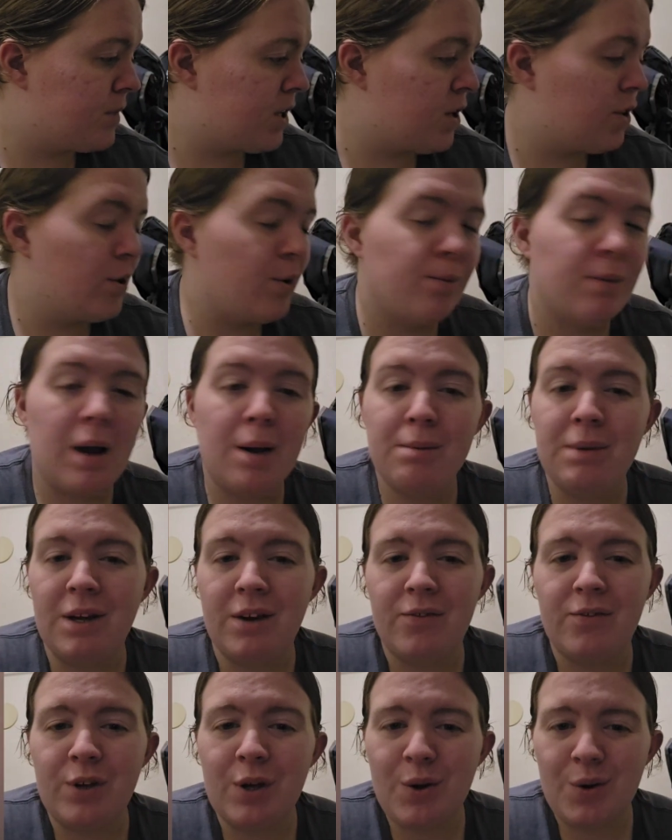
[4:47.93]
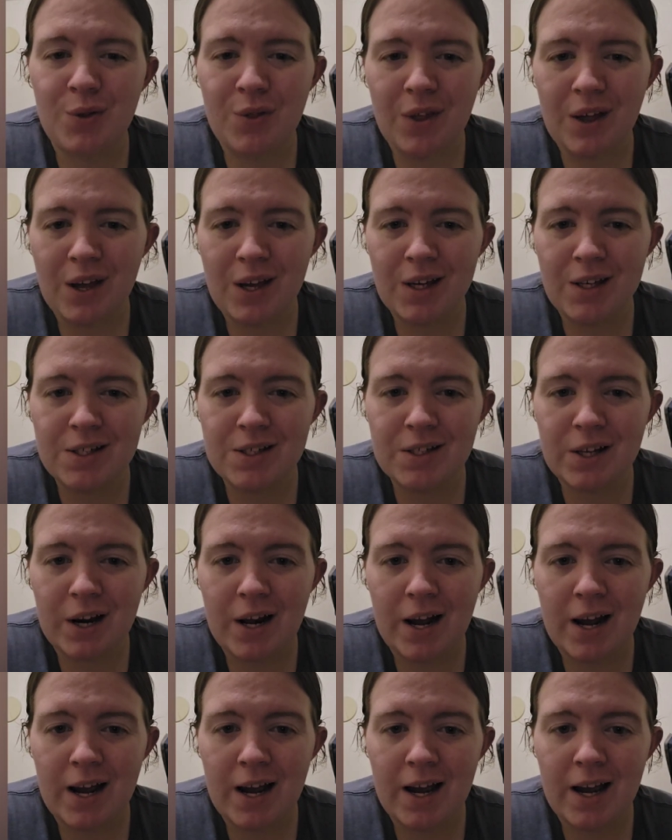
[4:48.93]
There might be a few things that
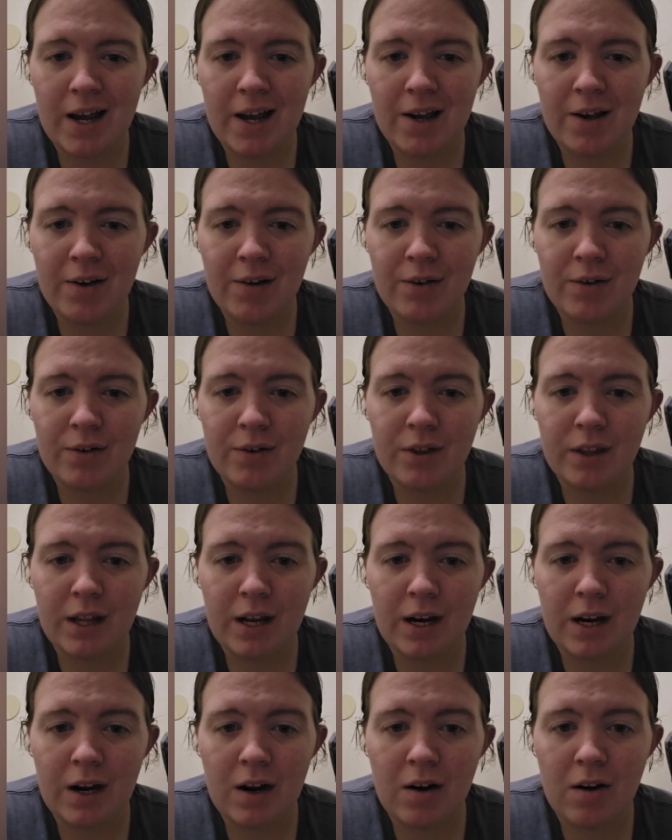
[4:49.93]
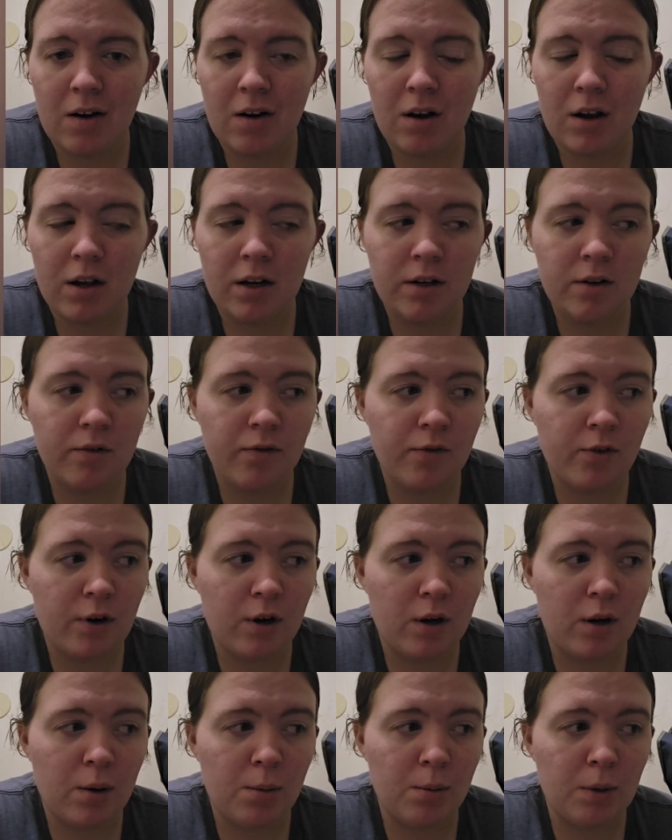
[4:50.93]
I have that I got
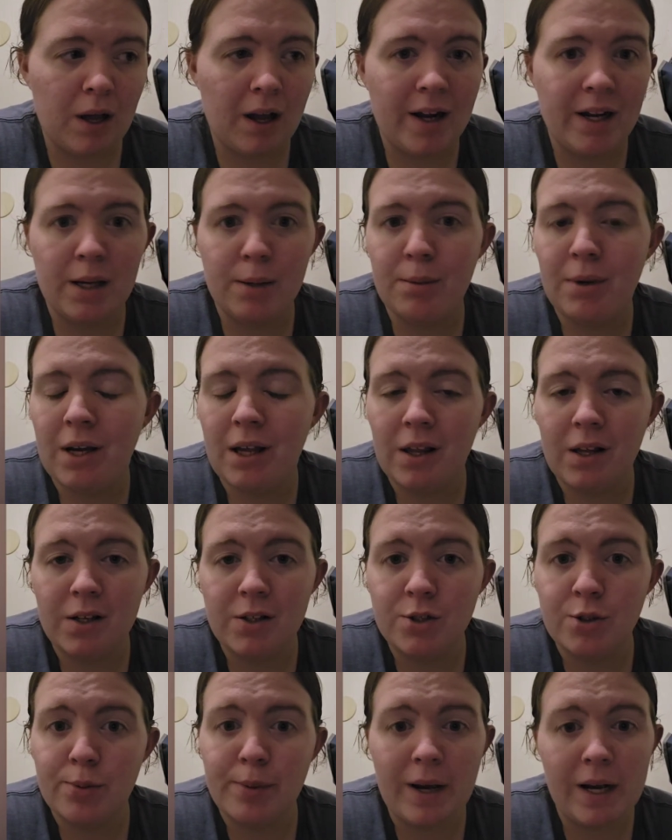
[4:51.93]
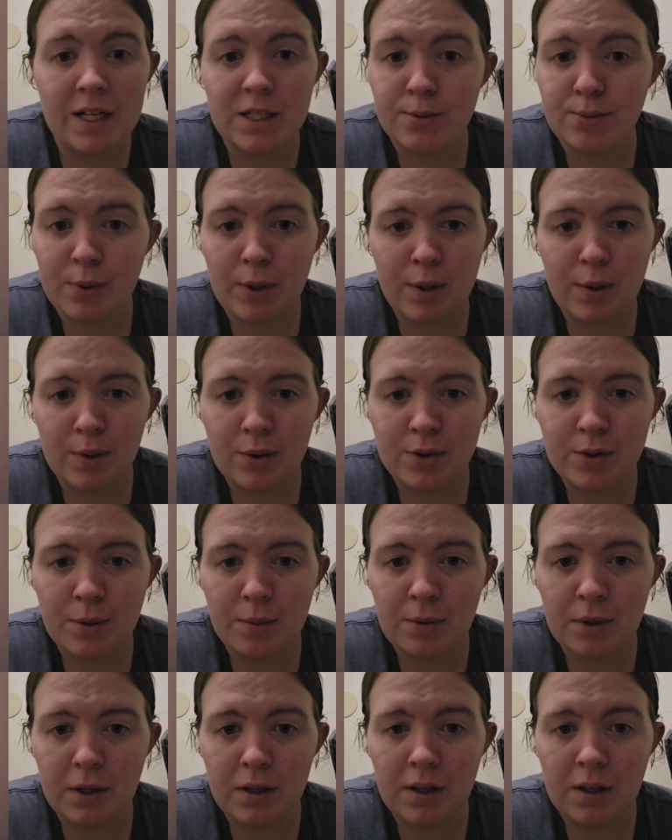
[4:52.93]
from like Cabela's or Bass Pro or
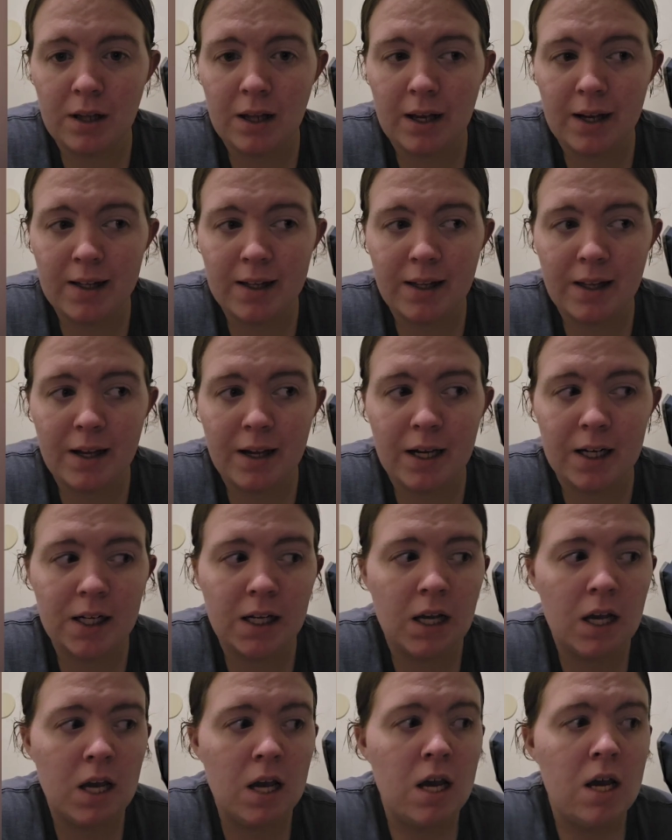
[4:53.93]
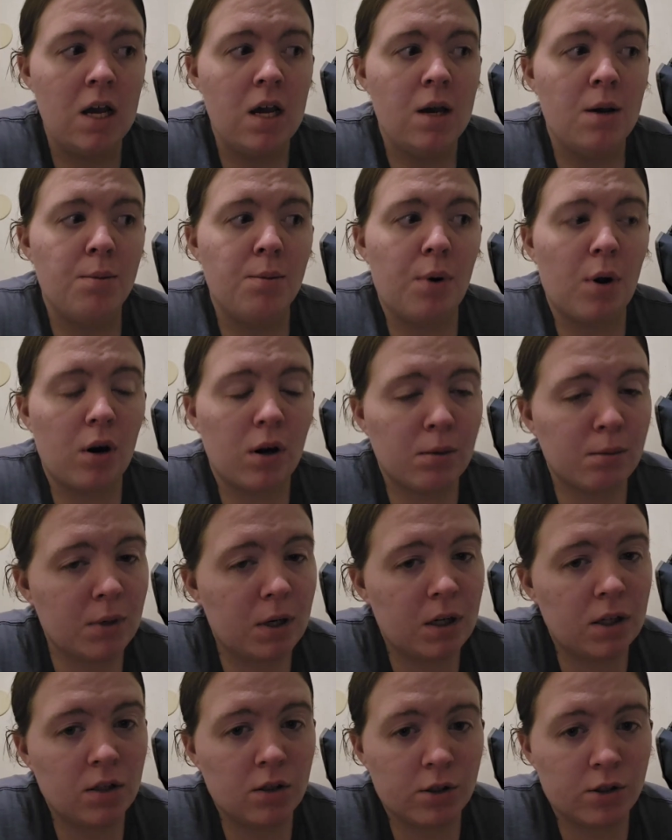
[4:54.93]
something like that. Part of
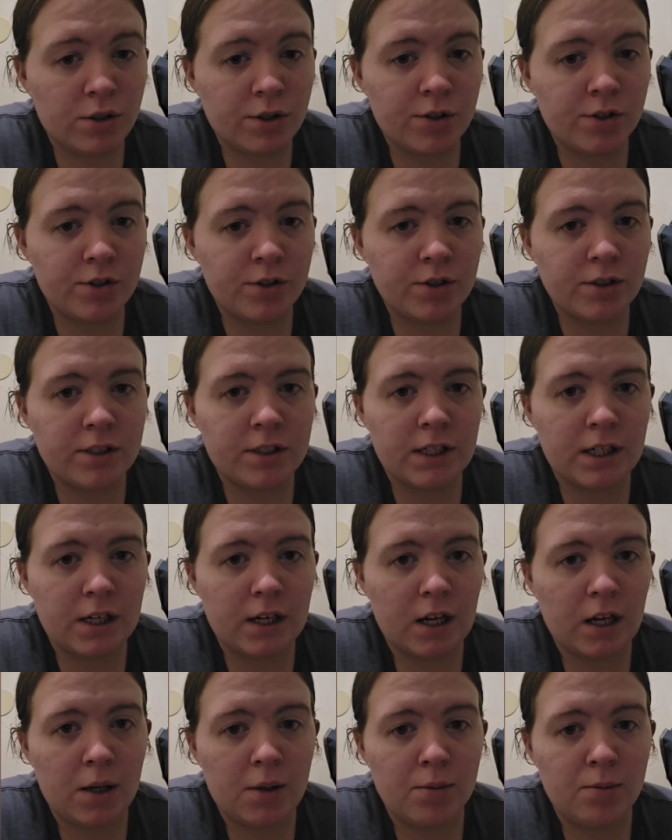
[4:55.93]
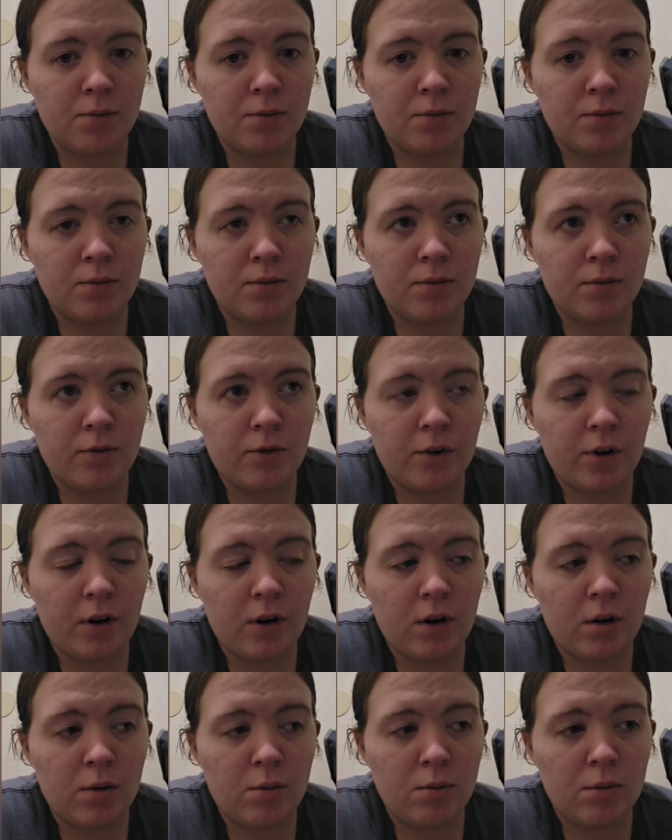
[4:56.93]
my lures did come
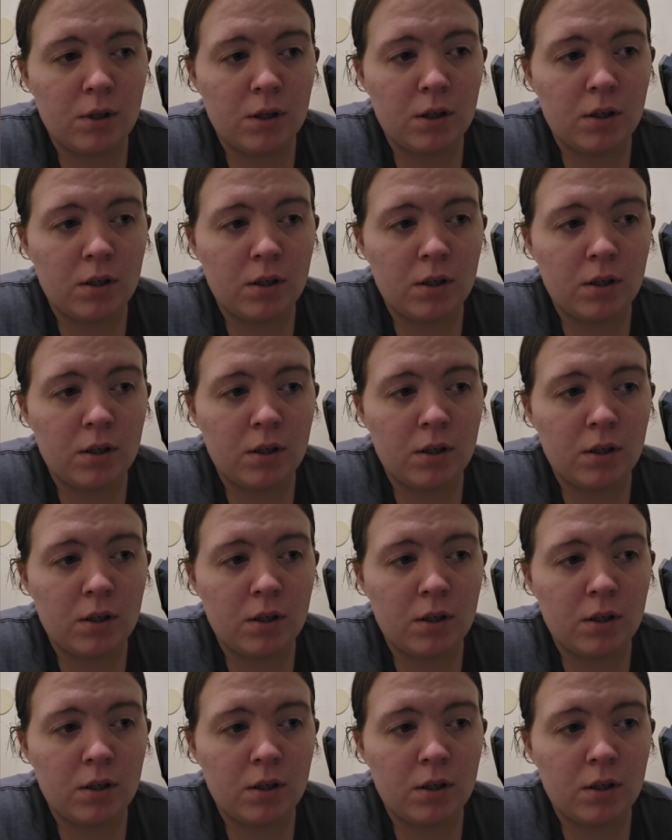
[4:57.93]
from